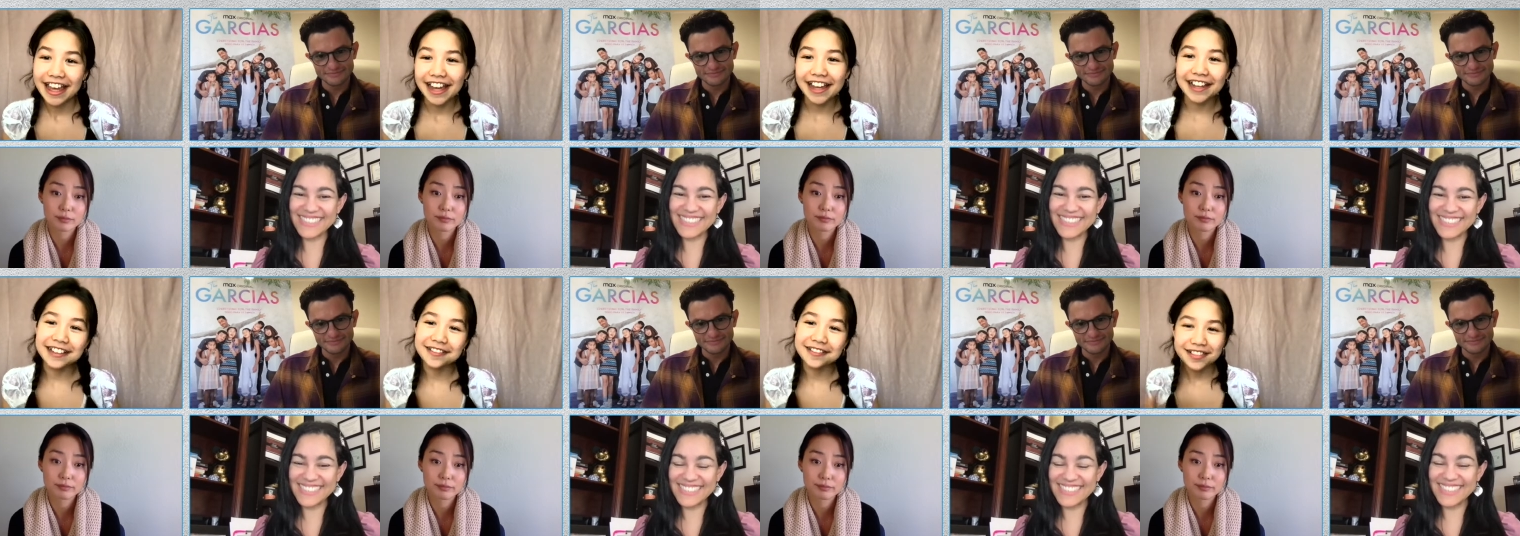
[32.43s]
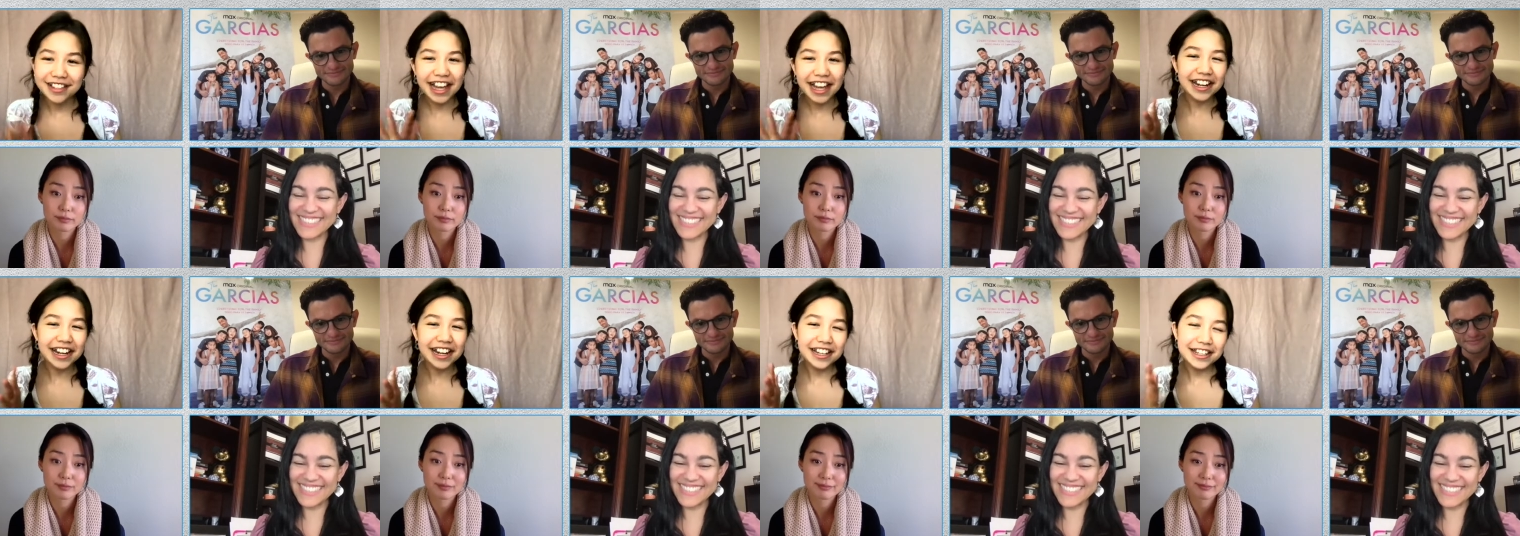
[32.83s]
Speaker 1: and
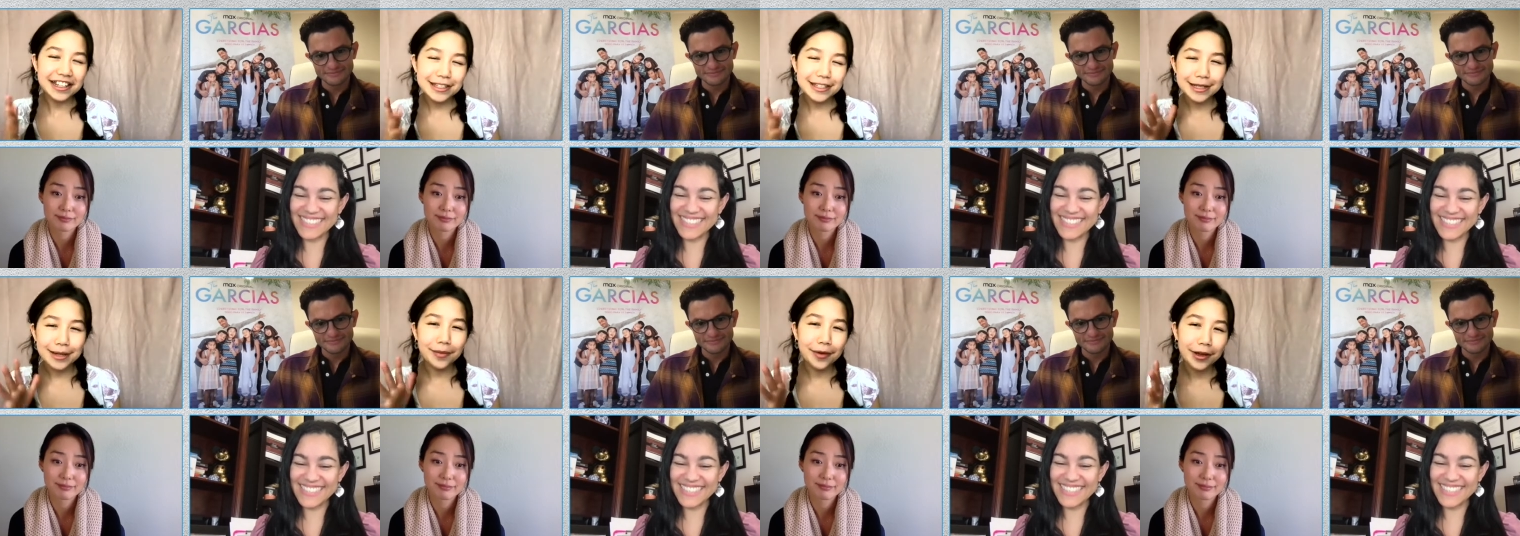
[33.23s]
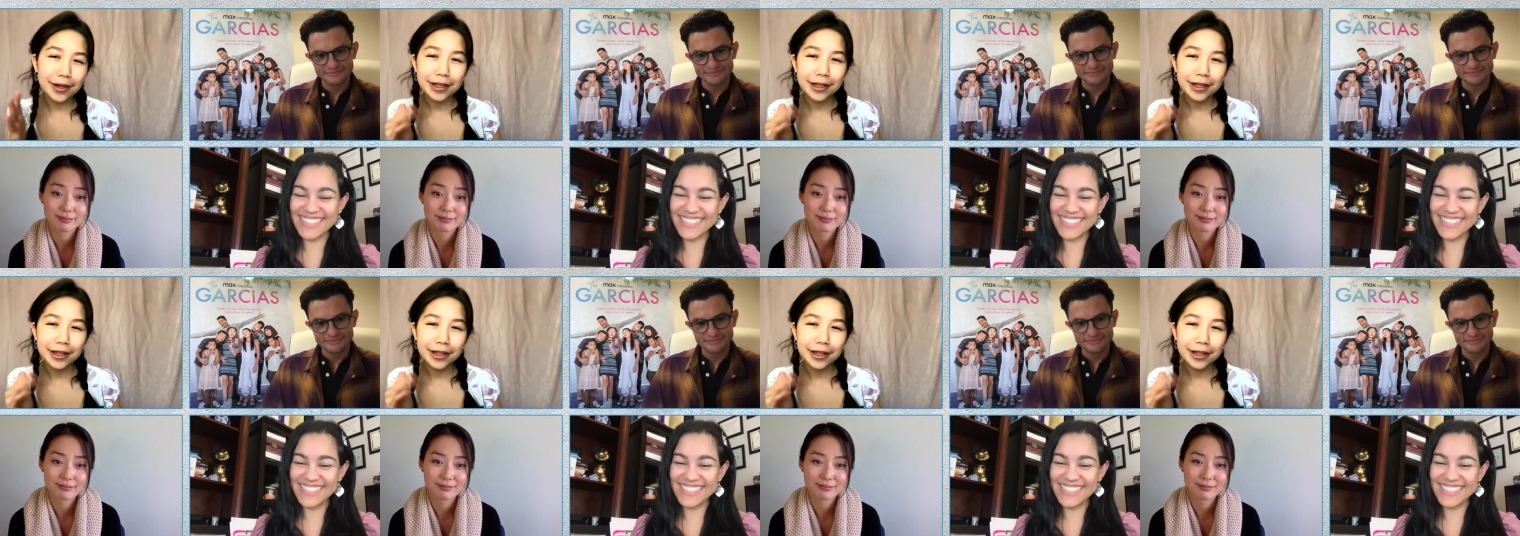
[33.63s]
kind of
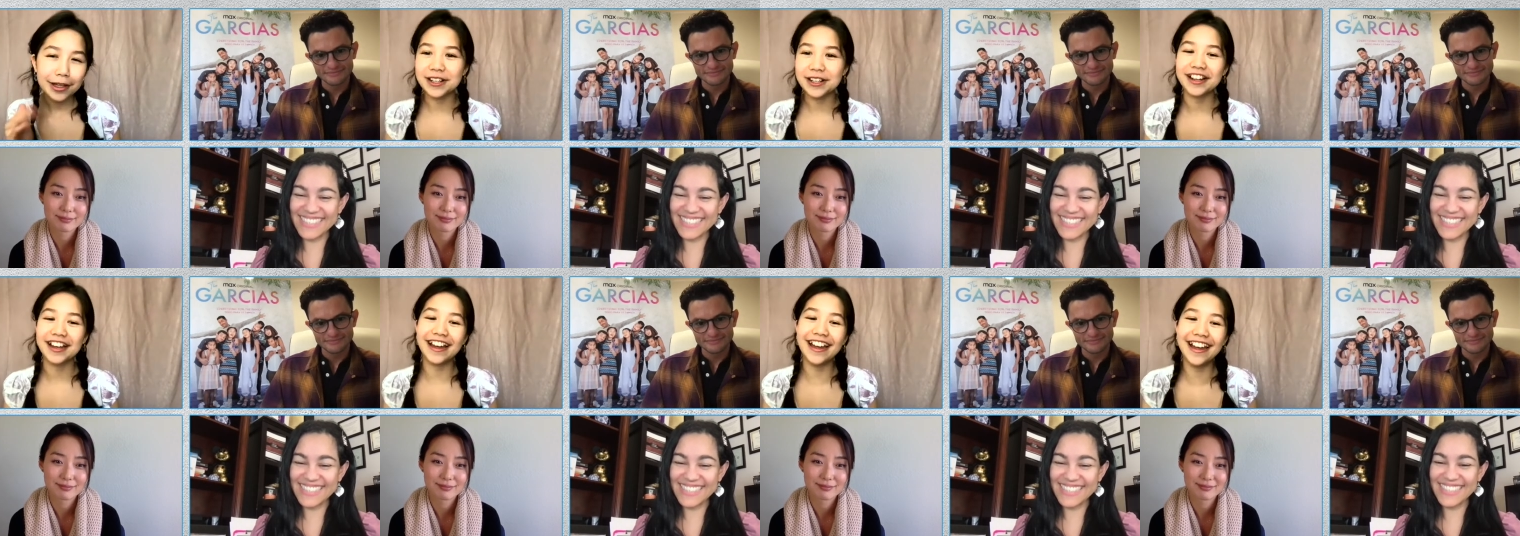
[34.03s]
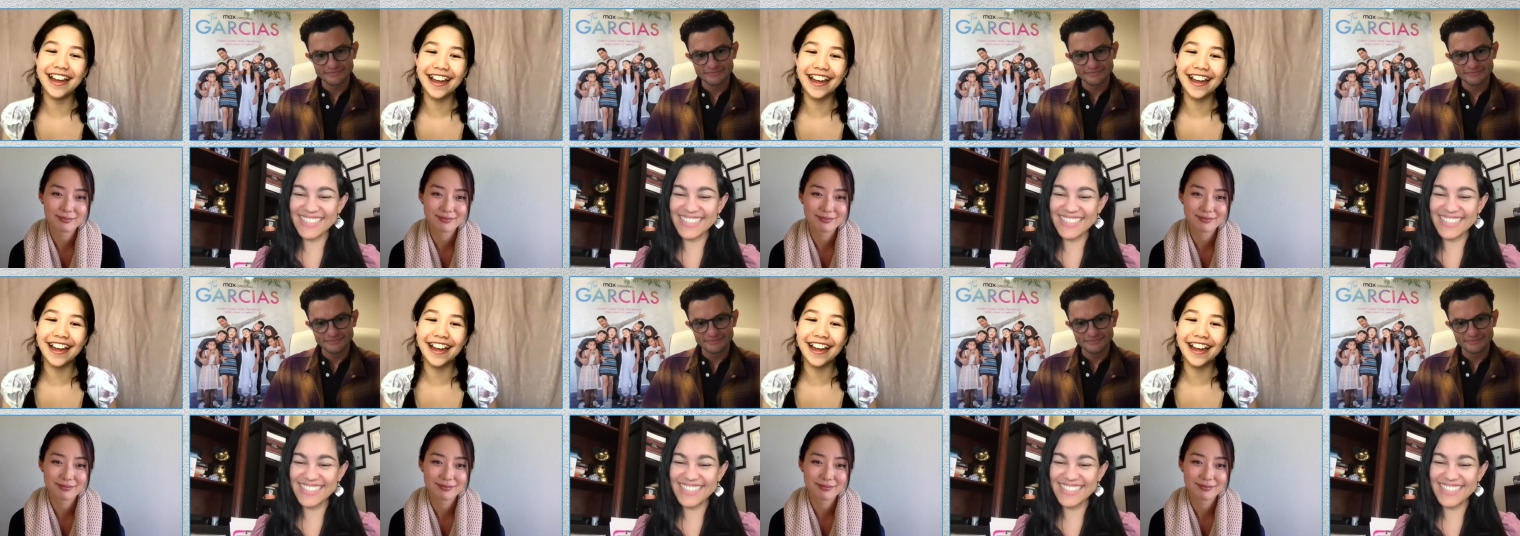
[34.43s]
somewhat an introvert.